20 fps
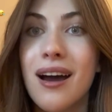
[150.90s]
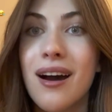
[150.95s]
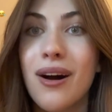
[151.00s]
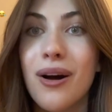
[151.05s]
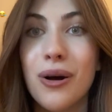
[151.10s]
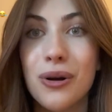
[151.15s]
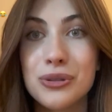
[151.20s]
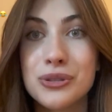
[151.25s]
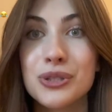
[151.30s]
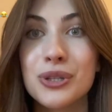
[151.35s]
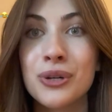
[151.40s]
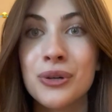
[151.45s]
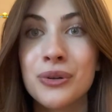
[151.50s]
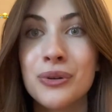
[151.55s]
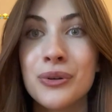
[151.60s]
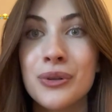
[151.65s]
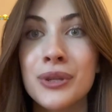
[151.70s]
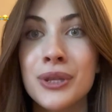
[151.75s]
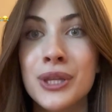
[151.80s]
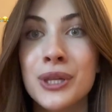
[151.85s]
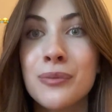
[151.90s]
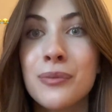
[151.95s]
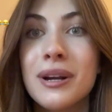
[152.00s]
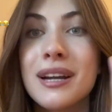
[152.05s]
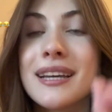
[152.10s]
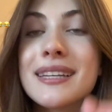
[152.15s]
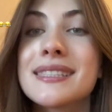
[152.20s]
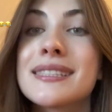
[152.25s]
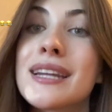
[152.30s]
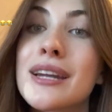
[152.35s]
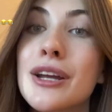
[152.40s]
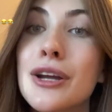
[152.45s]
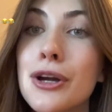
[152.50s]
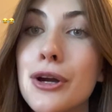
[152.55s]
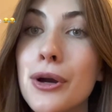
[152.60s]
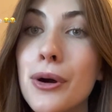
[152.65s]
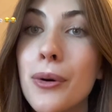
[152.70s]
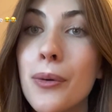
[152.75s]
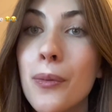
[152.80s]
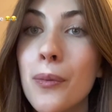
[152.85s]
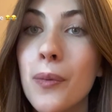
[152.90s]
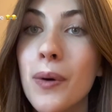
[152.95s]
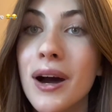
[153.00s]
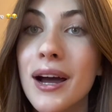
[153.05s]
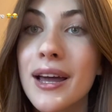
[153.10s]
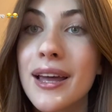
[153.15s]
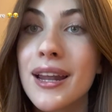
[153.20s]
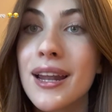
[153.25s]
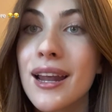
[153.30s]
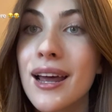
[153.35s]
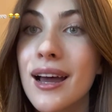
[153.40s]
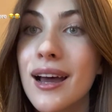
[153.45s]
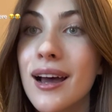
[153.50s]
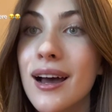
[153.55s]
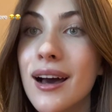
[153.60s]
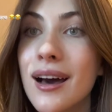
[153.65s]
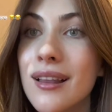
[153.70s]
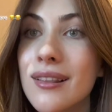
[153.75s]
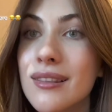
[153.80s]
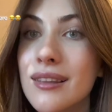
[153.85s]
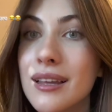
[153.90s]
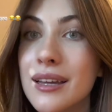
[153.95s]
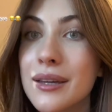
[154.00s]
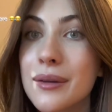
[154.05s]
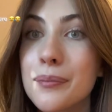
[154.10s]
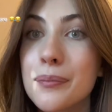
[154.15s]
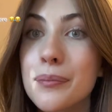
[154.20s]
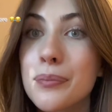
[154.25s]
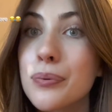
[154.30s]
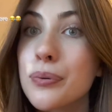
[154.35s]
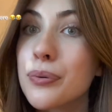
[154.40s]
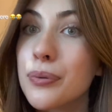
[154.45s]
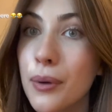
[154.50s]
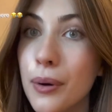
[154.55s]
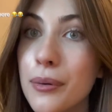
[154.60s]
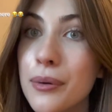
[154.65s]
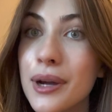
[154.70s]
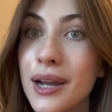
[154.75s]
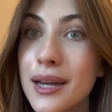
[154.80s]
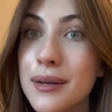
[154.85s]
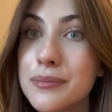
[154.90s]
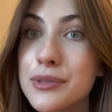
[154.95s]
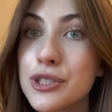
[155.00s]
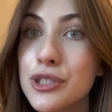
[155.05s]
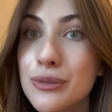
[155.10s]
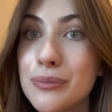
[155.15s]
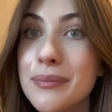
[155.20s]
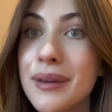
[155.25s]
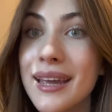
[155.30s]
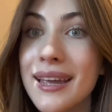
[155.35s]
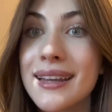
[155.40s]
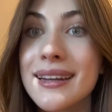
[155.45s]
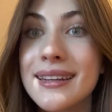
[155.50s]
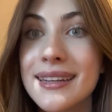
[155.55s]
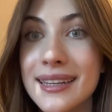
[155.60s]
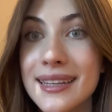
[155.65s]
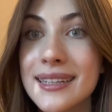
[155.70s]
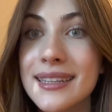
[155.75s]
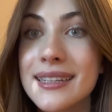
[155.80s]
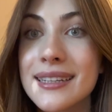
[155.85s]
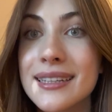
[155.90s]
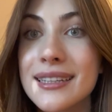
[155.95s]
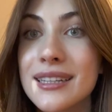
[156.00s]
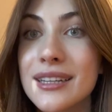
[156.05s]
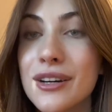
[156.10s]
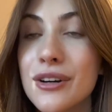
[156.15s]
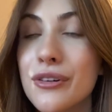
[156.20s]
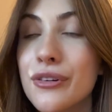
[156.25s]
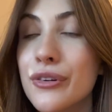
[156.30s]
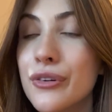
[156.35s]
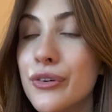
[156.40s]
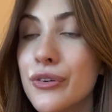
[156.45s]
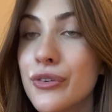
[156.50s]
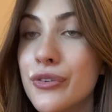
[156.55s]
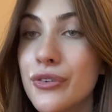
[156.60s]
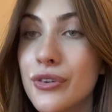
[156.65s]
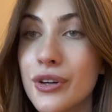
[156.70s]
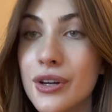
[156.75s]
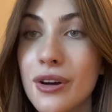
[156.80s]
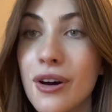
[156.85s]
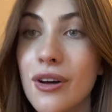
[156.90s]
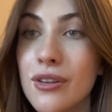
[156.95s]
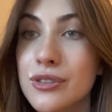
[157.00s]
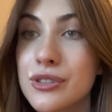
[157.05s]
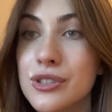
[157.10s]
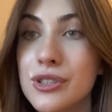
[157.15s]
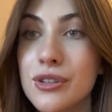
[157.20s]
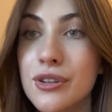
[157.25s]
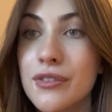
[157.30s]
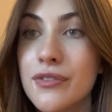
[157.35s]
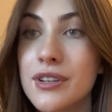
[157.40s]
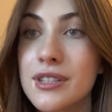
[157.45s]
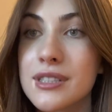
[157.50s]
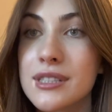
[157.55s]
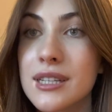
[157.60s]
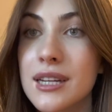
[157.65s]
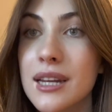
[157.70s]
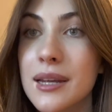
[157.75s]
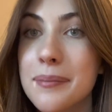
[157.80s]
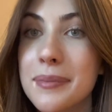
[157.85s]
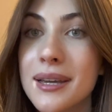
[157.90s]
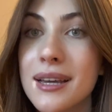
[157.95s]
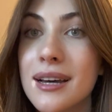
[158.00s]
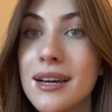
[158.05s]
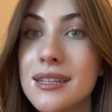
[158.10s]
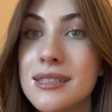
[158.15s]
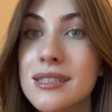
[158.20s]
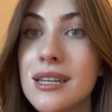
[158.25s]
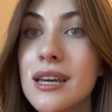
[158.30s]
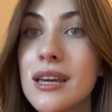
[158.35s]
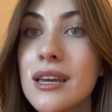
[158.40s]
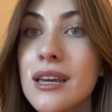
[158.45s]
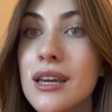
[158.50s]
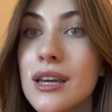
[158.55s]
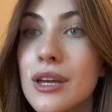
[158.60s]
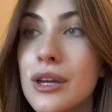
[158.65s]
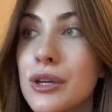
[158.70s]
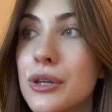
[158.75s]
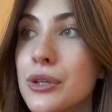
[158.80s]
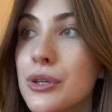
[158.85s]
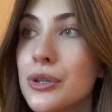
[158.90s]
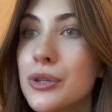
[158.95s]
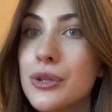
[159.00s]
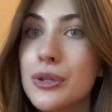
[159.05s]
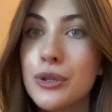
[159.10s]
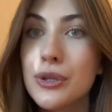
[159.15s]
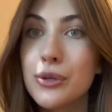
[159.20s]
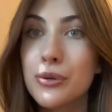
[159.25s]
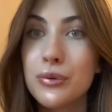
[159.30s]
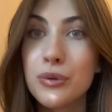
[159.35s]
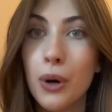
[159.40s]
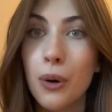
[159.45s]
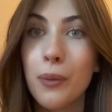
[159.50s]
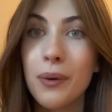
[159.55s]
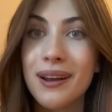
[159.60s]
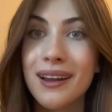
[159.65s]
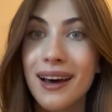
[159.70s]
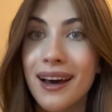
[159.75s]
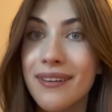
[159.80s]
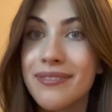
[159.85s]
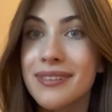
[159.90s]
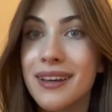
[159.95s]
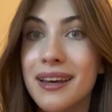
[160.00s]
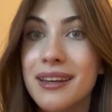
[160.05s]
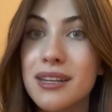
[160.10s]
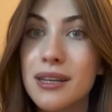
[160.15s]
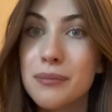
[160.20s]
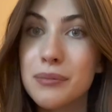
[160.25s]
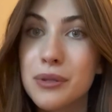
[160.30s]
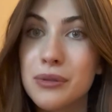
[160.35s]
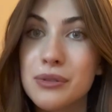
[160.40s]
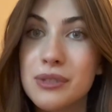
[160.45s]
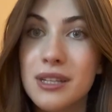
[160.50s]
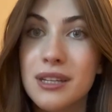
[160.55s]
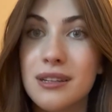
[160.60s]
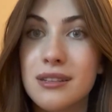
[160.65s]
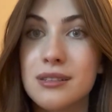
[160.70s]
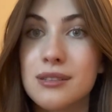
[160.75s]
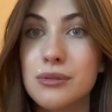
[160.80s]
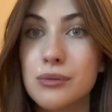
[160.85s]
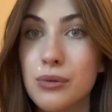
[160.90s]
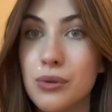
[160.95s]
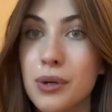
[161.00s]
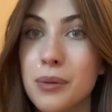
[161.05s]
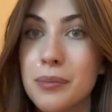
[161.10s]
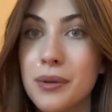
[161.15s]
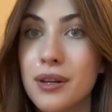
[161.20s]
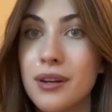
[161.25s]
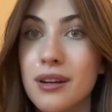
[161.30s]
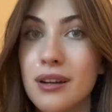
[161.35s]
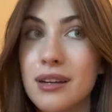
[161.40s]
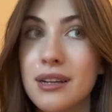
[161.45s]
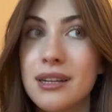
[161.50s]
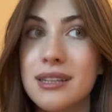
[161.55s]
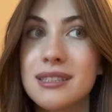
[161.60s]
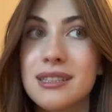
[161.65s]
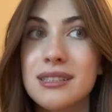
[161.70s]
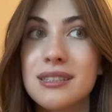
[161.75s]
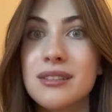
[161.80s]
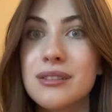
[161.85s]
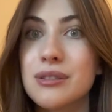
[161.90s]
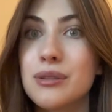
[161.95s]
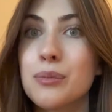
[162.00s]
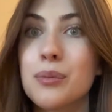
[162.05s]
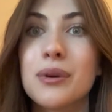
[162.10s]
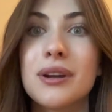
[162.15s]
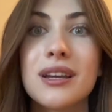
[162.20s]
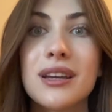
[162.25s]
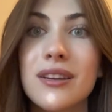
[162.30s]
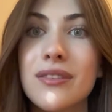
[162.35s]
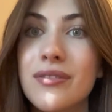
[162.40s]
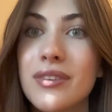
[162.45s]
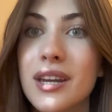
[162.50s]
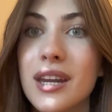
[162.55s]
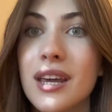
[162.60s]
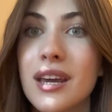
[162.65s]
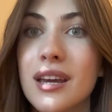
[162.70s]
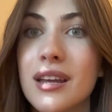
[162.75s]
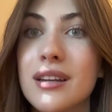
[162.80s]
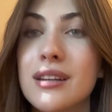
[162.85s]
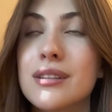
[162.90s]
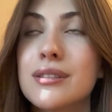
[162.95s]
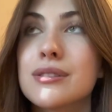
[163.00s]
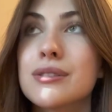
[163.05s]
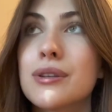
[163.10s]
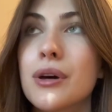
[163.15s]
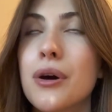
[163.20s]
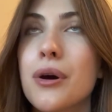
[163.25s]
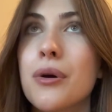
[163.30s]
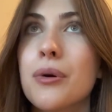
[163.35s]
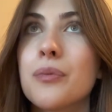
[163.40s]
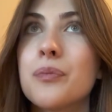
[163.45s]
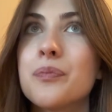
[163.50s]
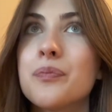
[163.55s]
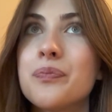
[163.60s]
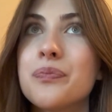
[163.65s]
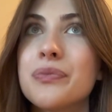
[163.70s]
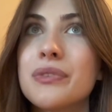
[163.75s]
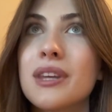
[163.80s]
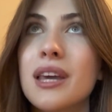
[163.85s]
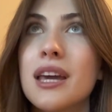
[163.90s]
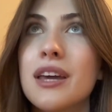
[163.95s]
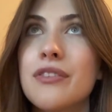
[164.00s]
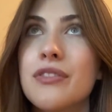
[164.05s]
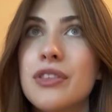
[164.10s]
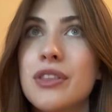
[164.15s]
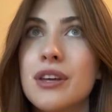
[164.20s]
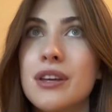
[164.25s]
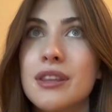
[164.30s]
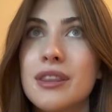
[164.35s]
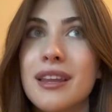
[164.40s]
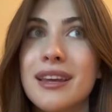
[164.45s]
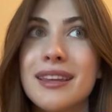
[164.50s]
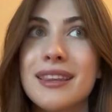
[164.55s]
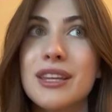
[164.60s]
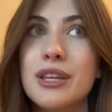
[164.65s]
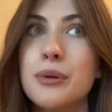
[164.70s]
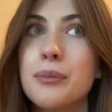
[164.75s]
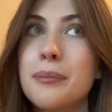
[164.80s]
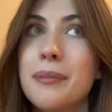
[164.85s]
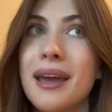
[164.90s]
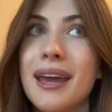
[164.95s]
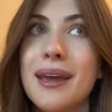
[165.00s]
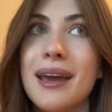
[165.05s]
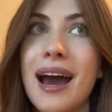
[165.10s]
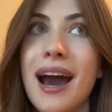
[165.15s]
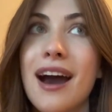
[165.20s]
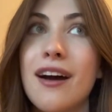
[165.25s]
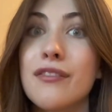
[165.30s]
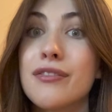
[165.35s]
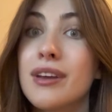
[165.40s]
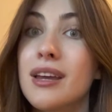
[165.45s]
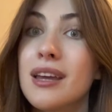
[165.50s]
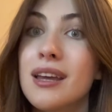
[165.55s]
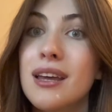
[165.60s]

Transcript: Also, you want to consider what programs you may need for college and university, because you don't want to have to end up using a school computer because it's super inconvenient. So if you may have